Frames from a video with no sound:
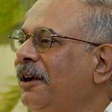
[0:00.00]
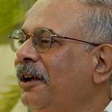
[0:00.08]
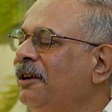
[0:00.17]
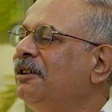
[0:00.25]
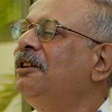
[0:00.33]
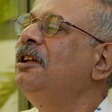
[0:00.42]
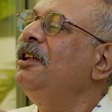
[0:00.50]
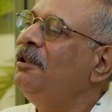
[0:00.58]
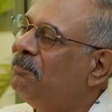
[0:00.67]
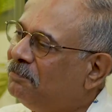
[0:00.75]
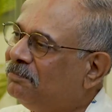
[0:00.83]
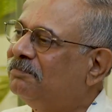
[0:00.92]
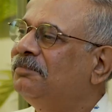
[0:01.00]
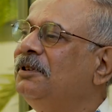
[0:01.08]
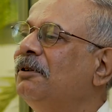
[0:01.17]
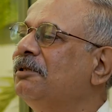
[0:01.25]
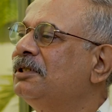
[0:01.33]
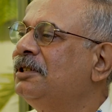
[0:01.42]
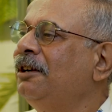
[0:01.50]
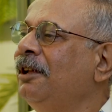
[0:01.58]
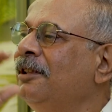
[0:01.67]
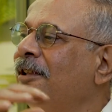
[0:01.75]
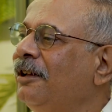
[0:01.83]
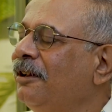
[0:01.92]
and keep
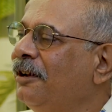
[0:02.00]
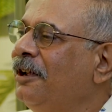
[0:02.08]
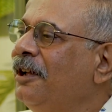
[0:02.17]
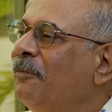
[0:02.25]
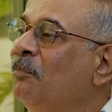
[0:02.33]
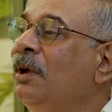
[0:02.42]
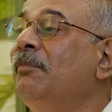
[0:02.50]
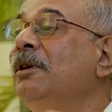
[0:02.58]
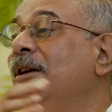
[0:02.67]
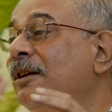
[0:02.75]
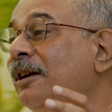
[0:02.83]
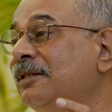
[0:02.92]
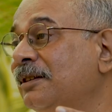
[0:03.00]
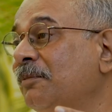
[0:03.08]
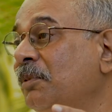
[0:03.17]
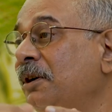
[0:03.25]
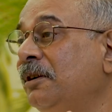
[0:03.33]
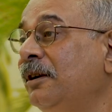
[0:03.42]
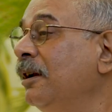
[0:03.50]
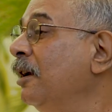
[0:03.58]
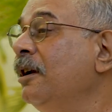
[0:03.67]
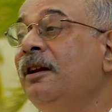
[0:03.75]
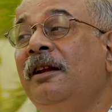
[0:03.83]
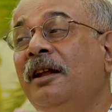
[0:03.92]
sitting there. Maybe it gets repeated.
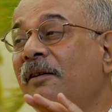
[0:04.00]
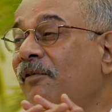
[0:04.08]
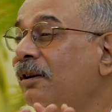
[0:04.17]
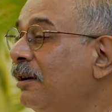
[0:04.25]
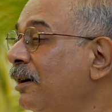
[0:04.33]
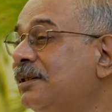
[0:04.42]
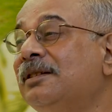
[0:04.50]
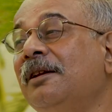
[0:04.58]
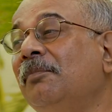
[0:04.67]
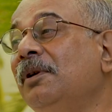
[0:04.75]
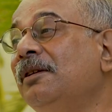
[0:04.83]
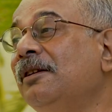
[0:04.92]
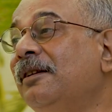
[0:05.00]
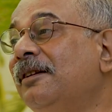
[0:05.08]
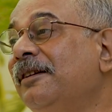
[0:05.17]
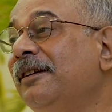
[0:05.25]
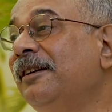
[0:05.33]
Never gets repeated.